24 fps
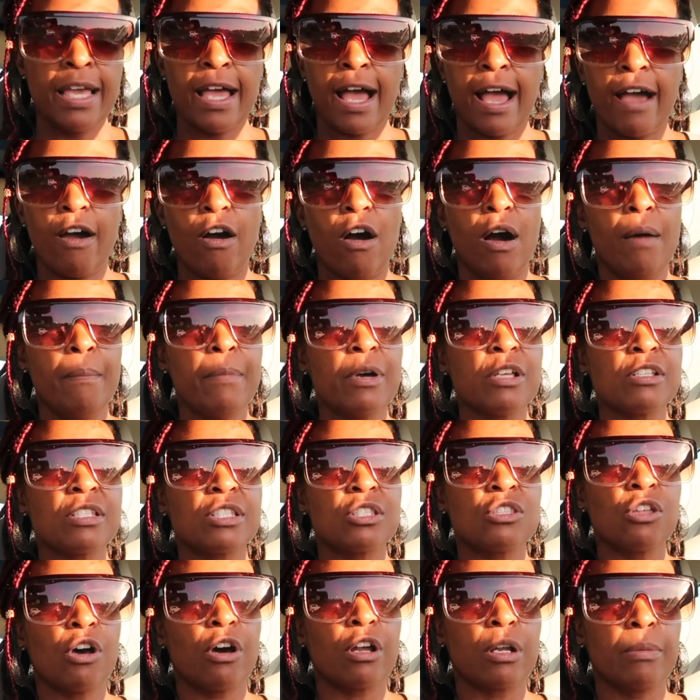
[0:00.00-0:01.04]
I almost
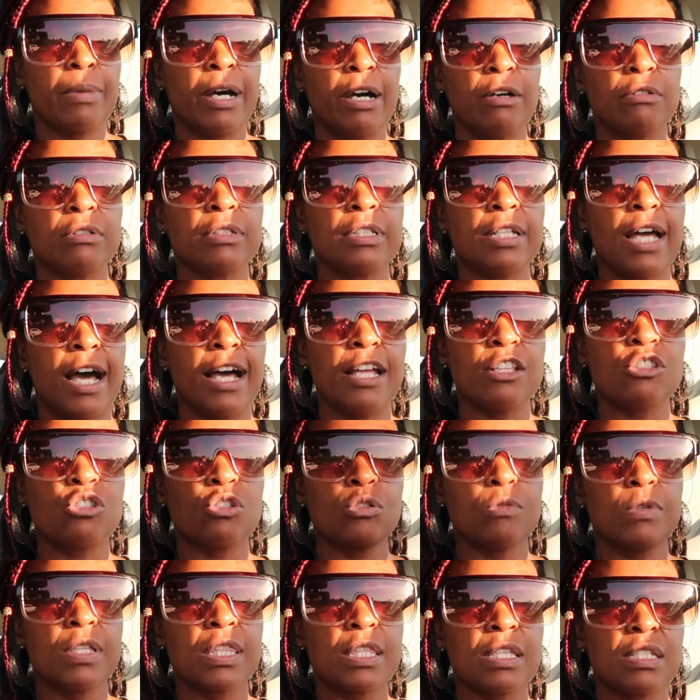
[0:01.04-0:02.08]
thought about not
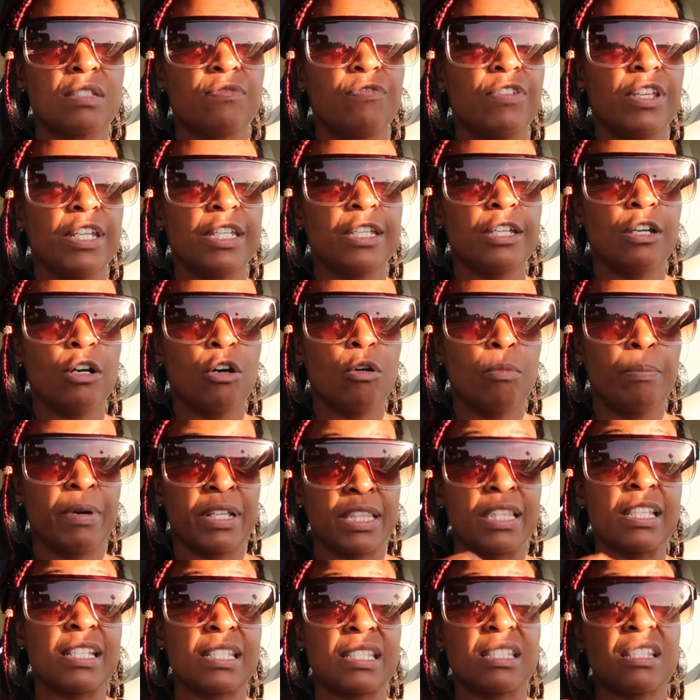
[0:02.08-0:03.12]
doing this video,
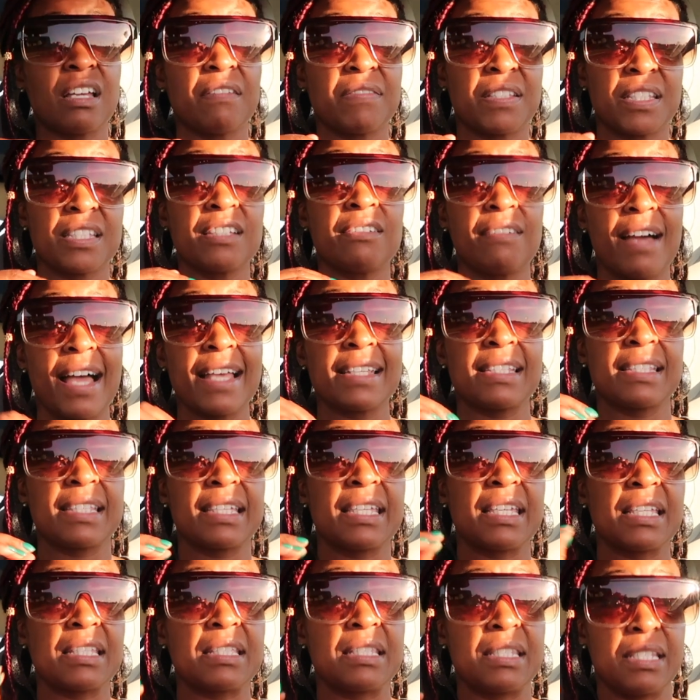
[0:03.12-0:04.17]
but this stuff still has to
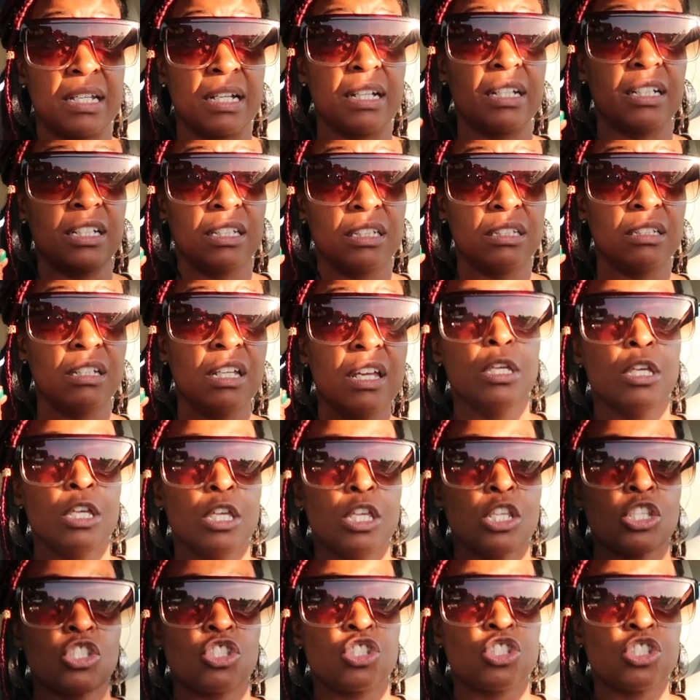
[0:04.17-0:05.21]
get
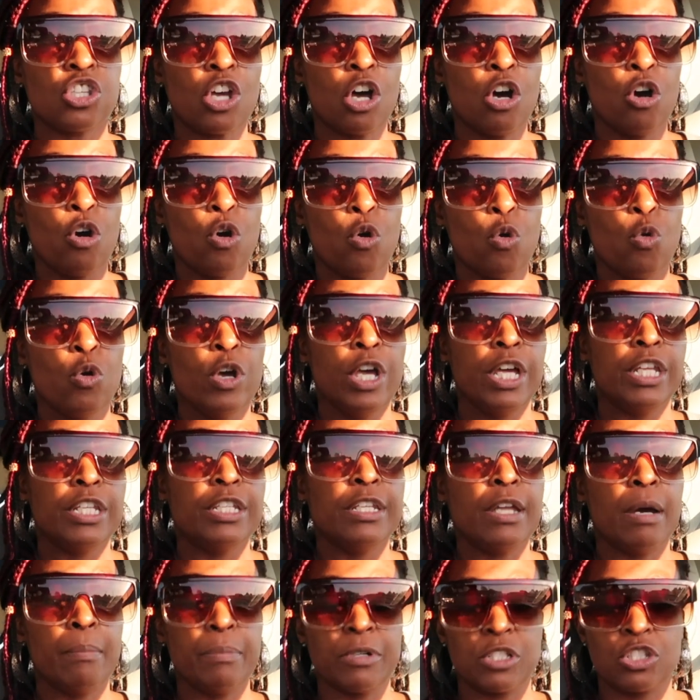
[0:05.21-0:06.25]
done. So,
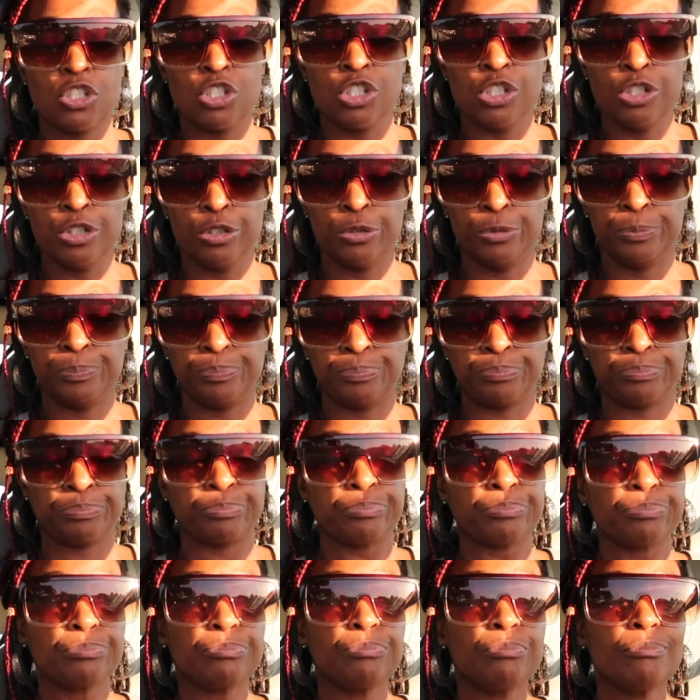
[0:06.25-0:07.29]
number two,
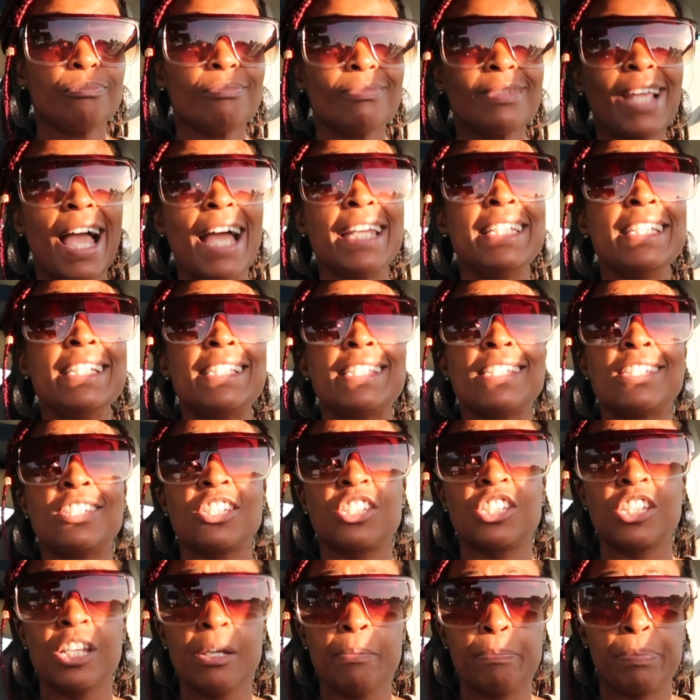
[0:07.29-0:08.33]
I need to
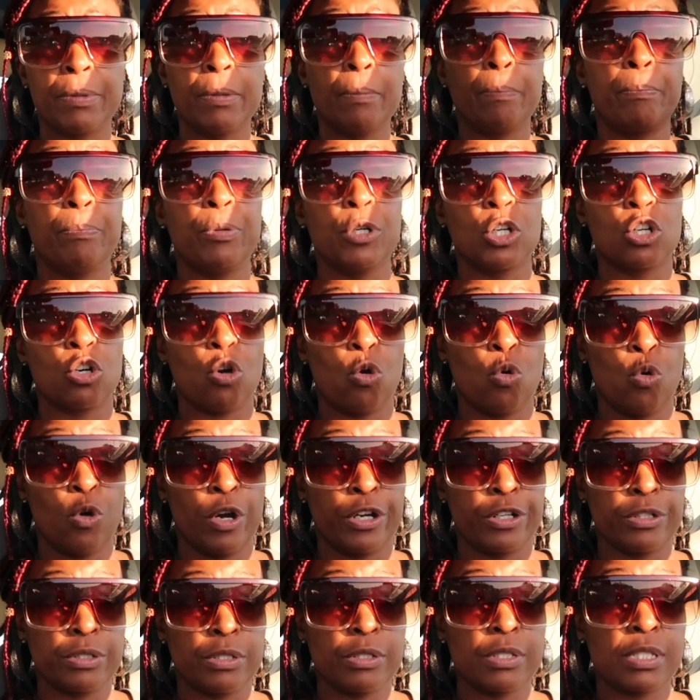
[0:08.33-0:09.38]
ship book
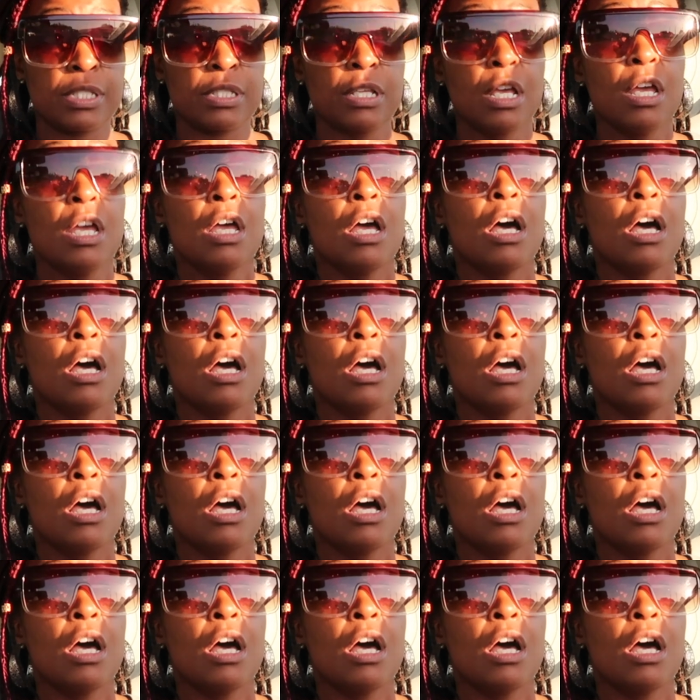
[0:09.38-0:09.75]
orders.